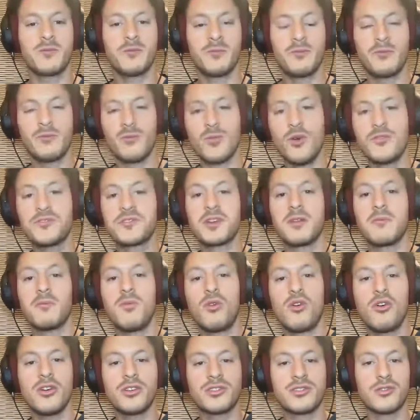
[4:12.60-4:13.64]
moves it
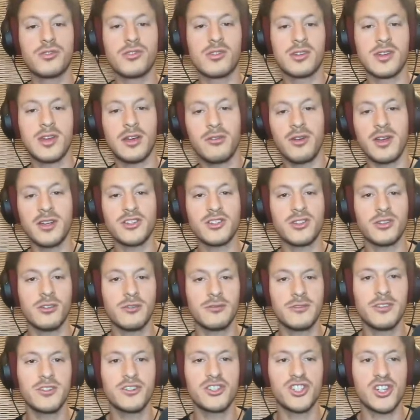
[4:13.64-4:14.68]
more into the direction of
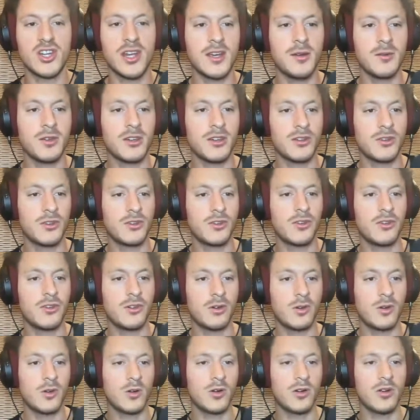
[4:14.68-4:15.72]
a shaker
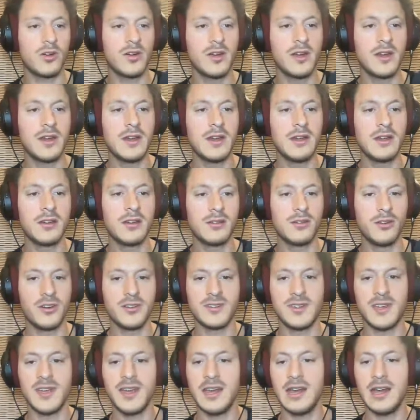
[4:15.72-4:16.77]
or
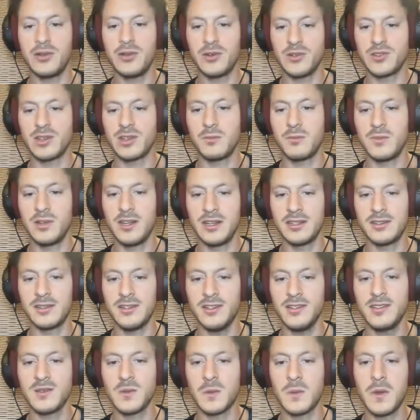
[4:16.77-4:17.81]
noisy head or something like
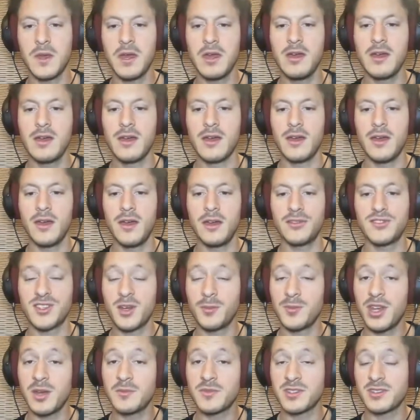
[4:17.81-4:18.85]
this. And
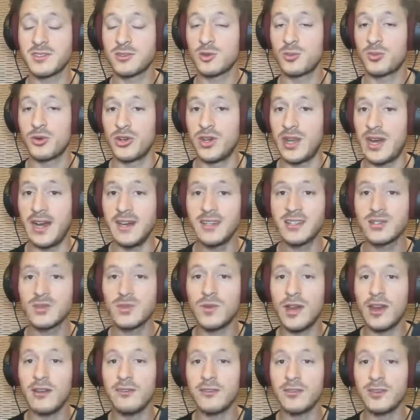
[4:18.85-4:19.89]
sometimes it's super nice to
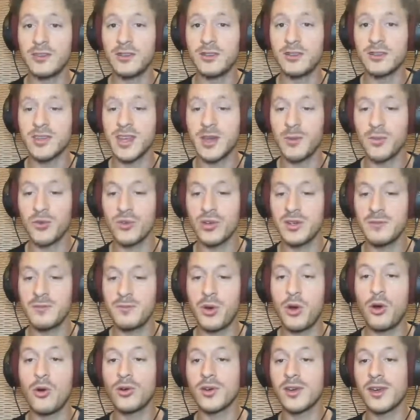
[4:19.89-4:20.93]
have a tambourine
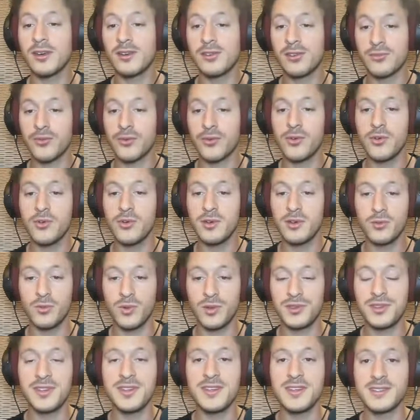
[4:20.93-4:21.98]
poking through with
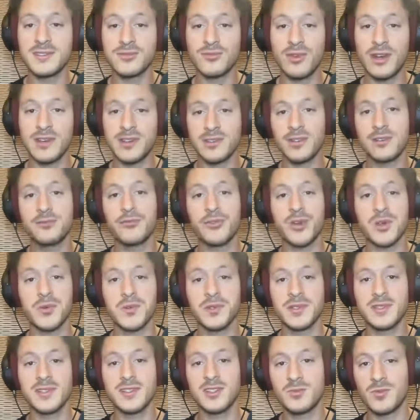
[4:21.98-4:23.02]
these resonant
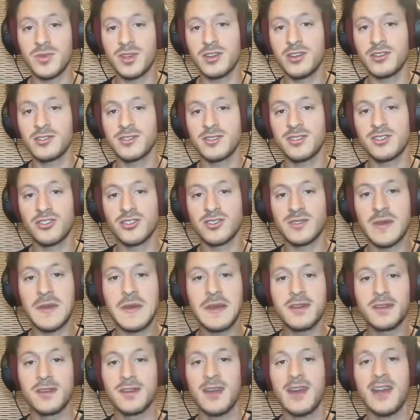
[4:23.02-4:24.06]
frequencies because it just
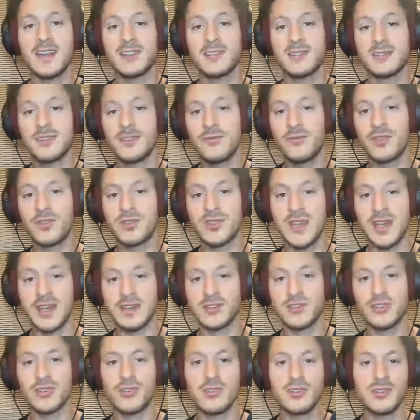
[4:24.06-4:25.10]
has a different
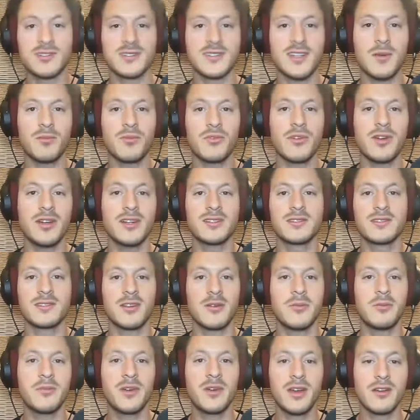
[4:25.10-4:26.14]
texture and separates
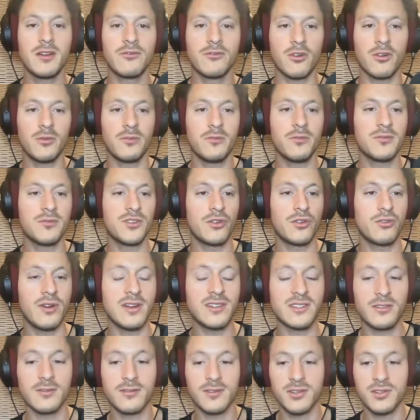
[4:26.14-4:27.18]
them from the
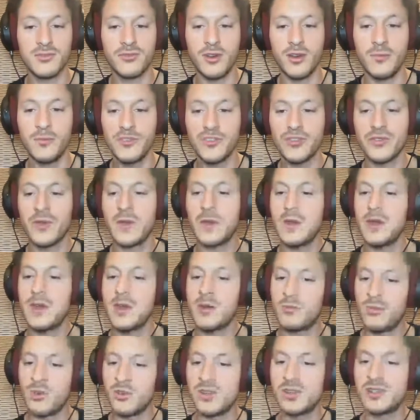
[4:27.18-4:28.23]
rest of the drums.
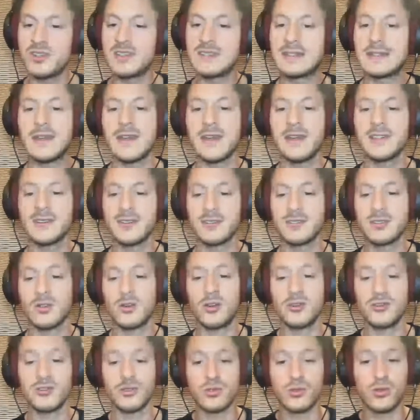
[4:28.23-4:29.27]
But in this case, it's
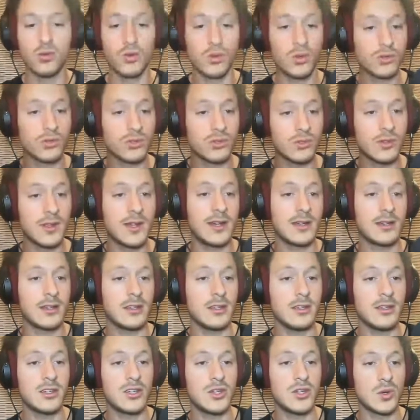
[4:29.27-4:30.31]
also cool to
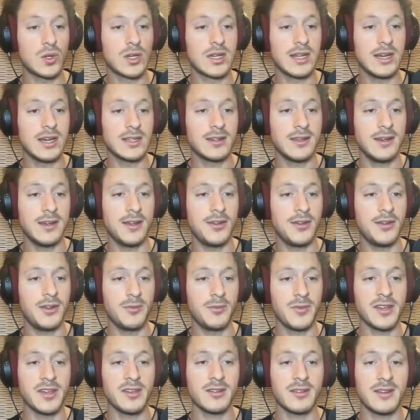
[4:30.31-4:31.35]
EQ it like that and
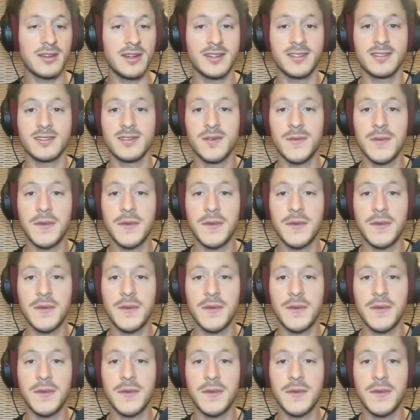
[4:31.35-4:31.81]
make it less